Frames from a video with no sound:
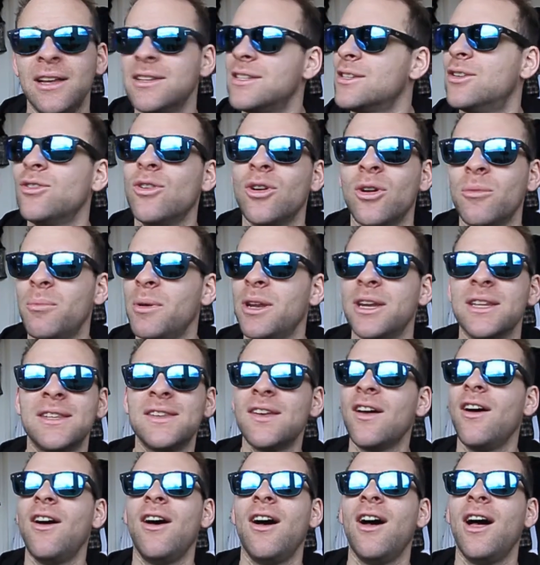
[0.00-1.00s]
still got a bit of
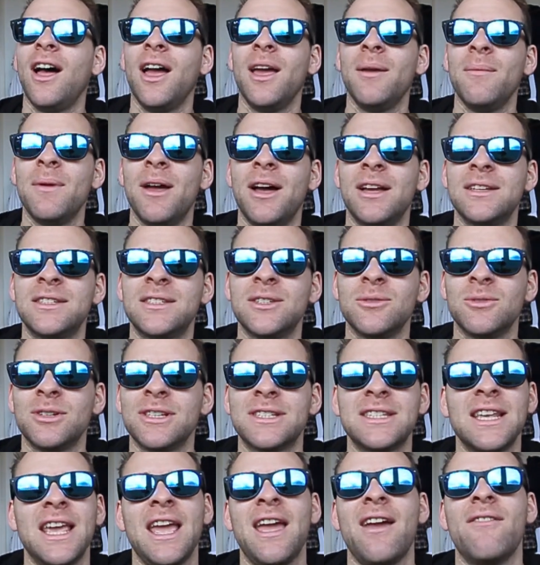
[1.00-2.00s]
time. I still want to
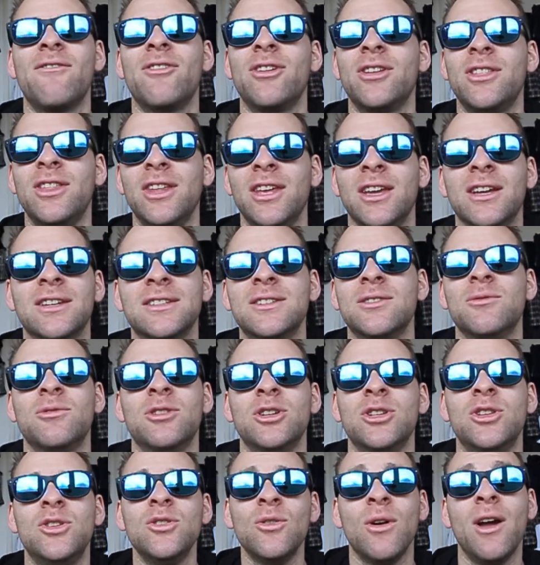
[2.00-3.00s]
see everything. I still want
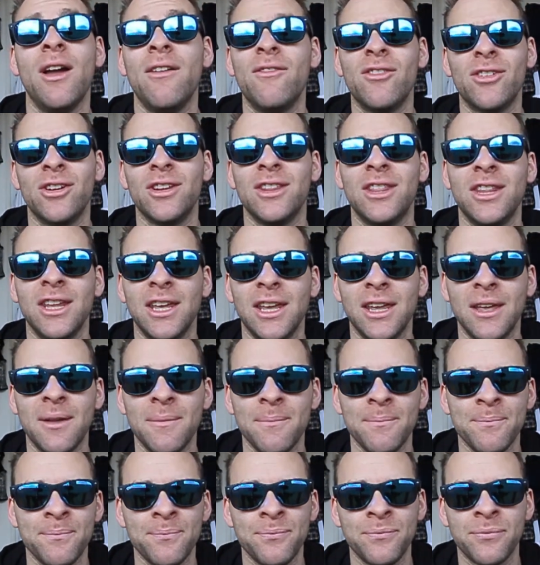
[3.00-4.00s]
to do everything.
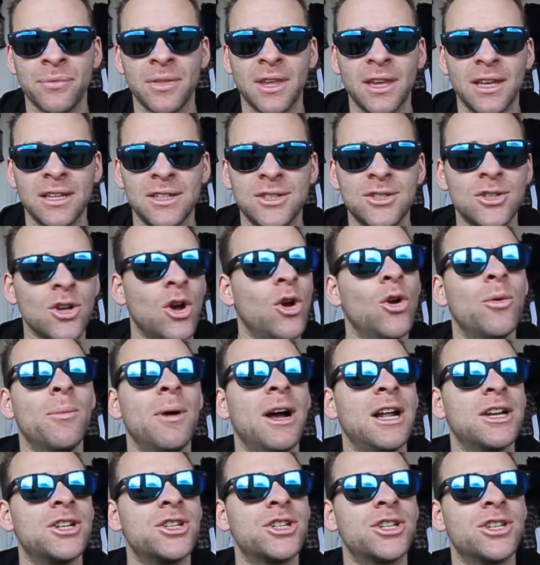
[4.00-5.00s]
There's so
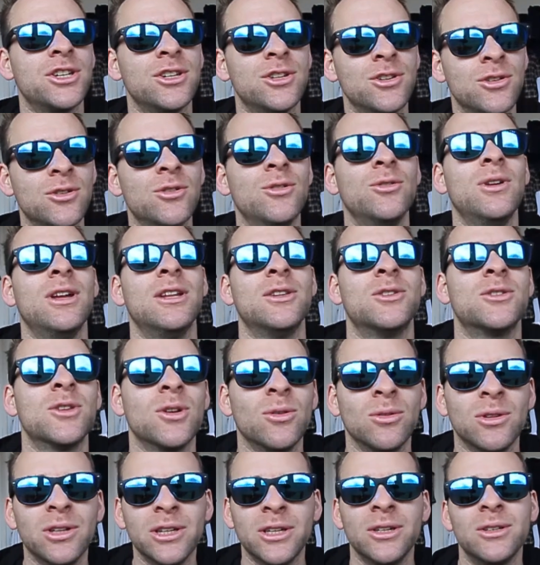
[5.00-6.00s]
much to do and so
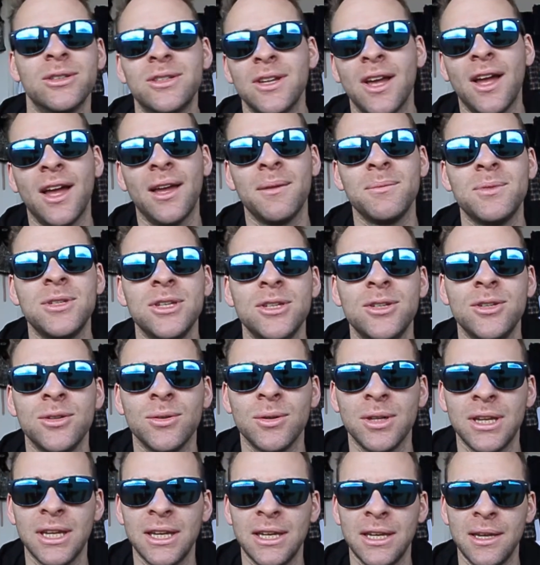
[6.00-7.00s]
little time to do
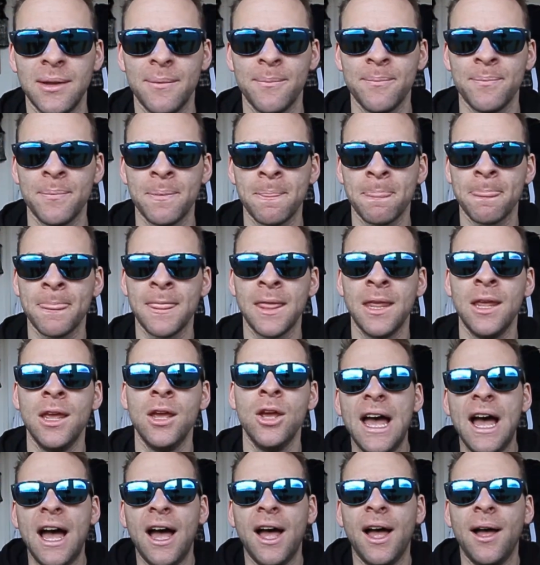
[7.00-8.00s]
it
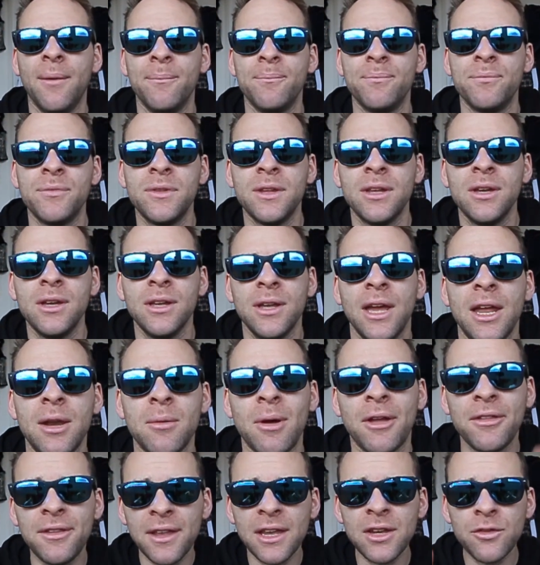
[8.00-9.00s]
in.
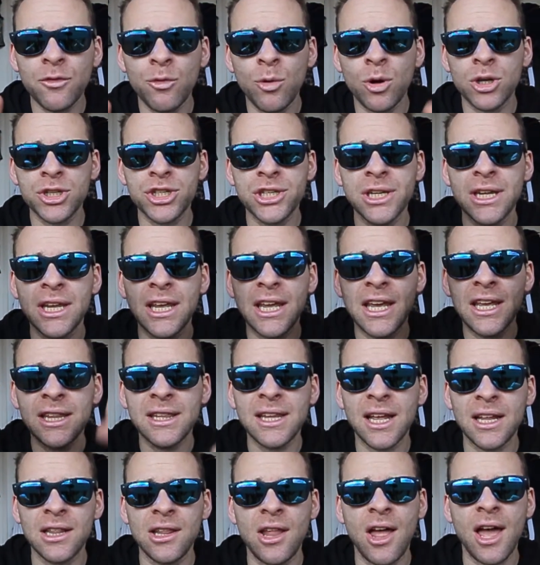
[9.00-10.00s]
Anyway, thanks for watching. Hit
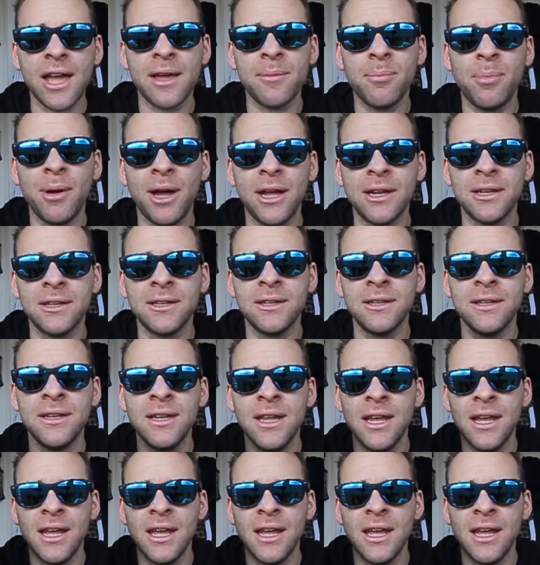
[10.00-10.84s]
that like button